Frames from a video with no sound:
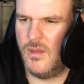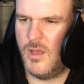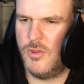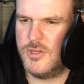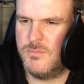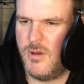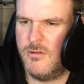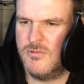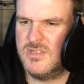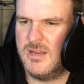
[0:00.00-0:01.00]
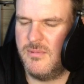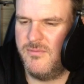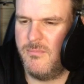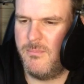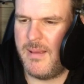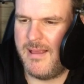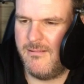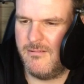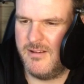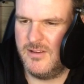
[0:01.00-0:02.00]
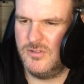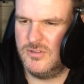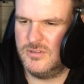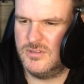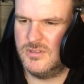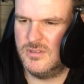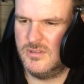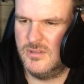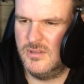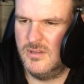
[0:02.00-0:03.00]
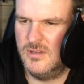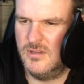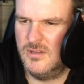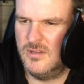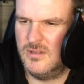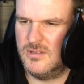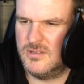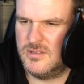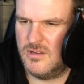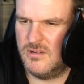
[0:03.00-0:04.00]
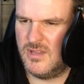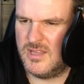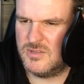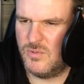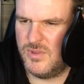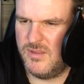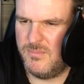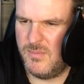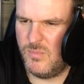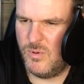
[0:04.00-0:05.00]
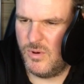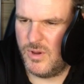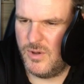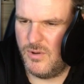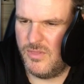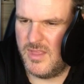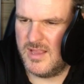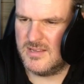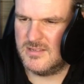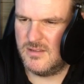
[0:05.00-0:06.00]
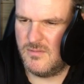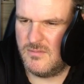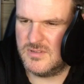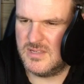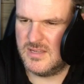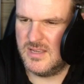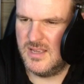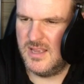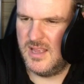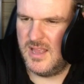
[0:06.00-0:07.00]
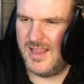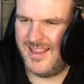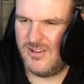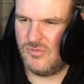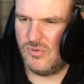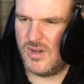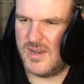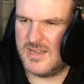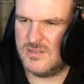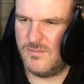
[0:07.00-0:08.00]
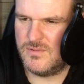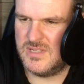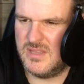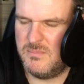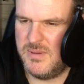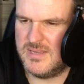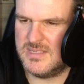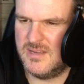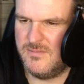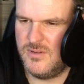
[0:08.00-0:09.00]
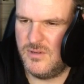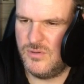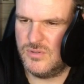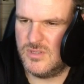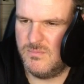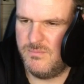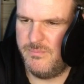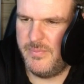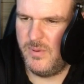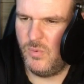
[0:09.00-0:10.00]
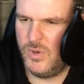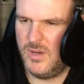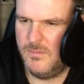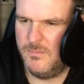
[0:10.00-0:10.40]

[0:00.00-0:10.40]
Spiral Saber from Power Rangers. So that's what they've been working on there. So they've obviously hand drawn, and that's obviously the bits they've used to build it